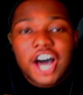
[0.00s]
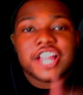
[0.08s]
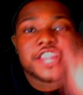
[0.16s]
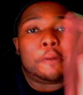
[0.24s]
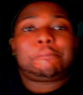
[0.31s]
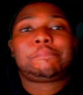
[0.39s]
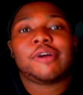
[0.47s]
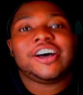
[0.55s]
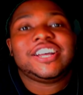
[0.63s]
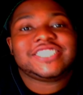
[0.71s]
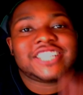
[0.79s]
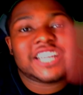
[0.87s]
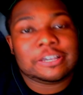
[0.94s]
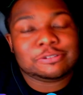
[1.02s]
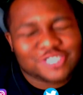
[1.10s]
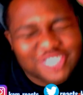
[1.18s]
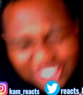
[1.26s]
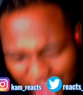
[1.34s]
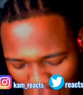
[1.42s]
LeBron James,
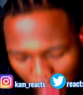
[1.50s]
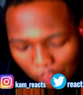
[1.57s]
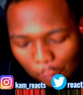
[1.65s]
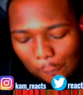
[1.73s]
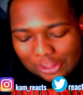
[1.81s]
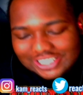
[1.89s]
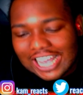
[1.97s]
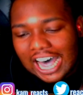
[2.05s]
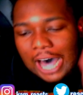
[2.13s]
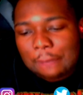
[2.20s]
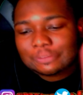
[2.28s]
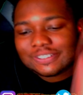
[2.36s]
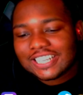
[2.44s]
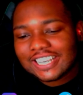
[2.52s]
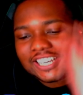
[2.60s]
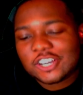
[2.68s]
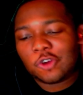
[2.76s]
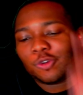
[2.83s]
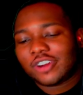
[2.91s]
the GOAT top 10
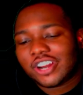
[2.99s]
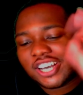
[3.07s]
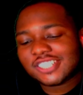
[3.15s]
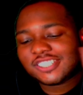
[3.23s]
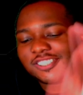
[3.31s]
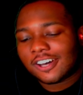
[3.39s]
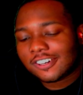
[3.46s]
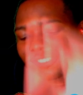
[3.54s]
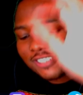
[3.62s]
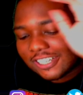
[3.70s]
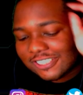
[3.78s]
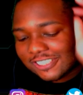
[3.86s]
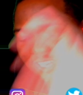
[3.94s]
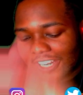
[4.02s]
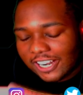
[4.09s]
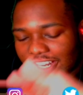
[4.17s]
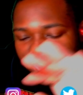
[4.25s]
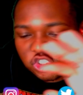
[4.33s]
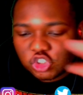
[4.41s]
career dunks. Let's get it.
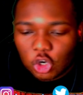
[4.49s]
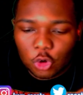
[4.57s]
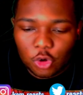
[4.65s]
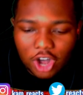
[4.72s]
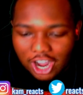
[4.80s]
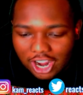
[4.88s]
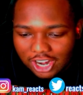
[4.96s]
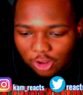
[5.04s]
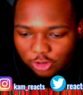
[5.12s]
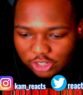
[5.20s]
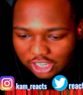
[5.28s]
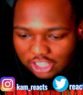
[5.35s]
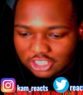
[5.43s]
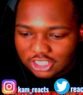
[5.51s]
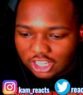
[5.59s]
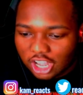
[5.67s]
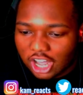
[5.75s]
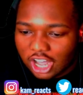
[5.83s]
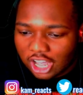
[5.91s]
Let's go. All right, okay.
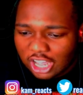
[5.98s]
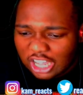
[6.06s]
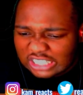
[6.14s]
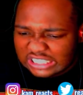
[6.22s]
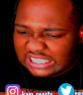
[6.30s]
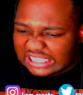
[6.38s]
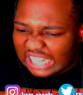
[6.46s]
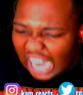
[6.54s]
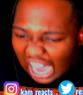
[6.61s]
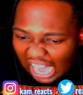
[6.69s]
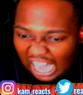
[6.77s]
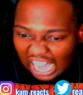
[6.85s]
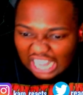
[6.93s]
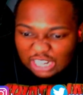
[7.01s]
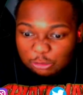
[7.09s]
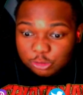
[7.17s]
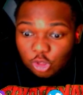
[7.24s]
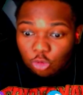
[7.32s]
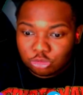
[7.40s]
Ah, ah that
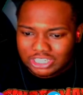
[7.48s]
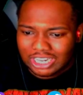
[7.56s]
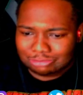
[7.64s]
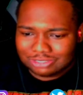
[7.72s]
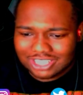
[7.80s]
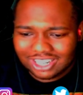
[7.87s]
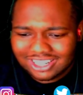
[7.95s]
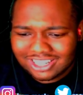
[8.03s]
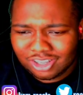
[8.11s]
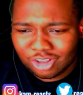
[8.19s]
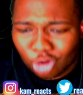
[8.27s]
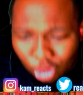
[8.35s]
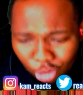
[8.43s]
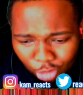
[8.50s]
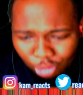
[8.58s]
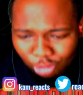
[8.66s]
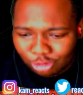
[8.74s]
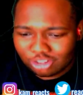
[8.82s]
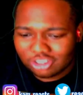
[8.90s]
was on Tim Duncan? Who?
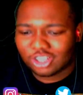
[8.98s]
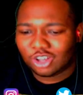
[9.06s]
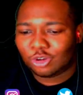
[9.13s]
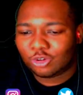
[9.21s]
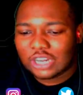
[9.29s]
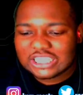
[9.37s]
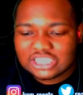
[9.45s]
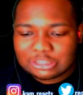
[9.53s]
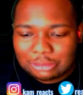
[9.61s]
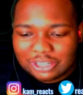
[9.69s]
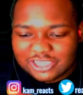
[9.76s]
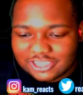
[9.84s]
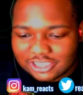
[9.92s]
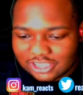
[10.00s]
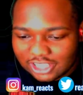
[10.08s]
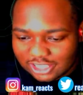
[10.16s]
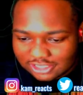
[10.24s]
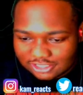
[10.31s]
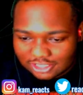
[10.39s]
Yo, that's the smell of
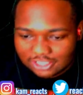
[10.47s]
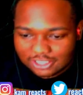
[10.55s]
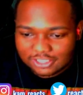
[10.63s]
success, son.